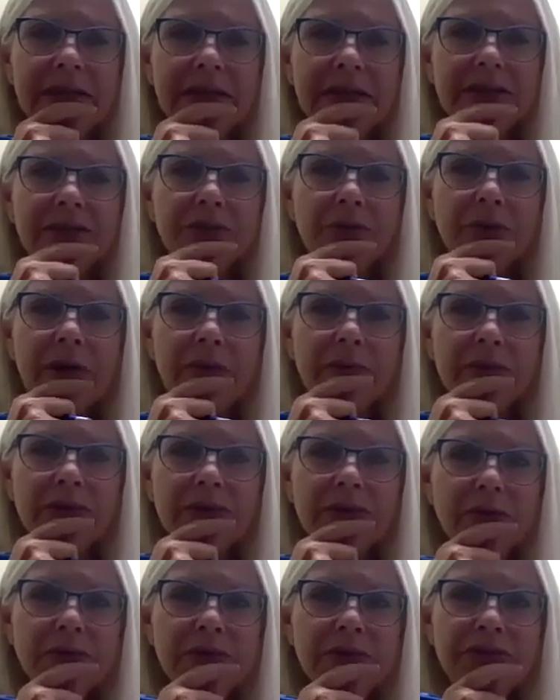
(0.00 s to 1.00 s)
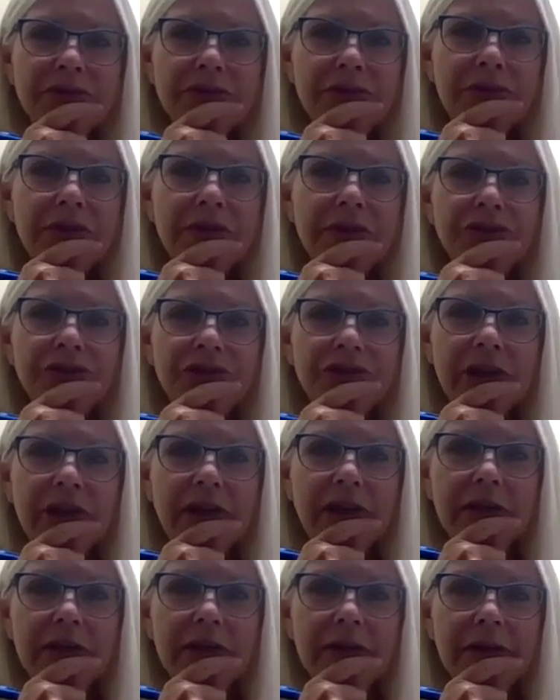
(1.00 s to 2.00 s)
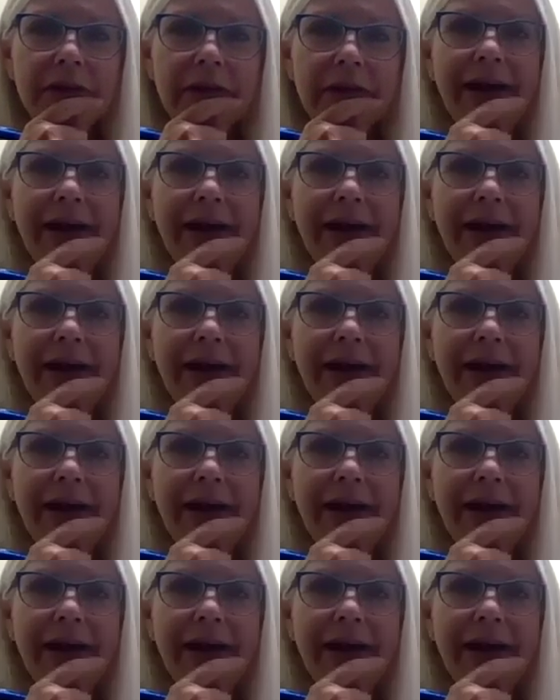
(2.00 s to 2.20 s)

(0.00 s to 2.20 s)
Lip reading: So I was always turning to Shelley.